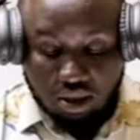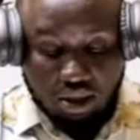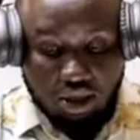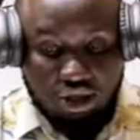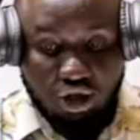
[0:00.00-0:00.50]

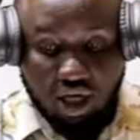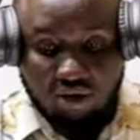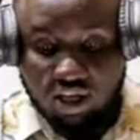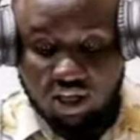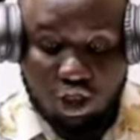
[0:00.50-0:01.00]
during
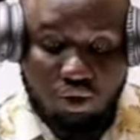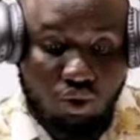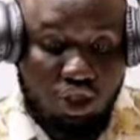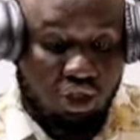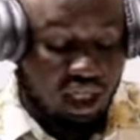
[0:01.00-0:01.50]
inflation, what
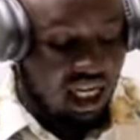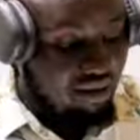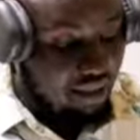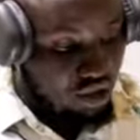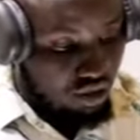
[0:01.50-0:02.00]
should the government
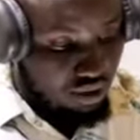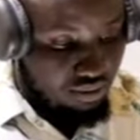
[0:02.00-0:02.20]
do?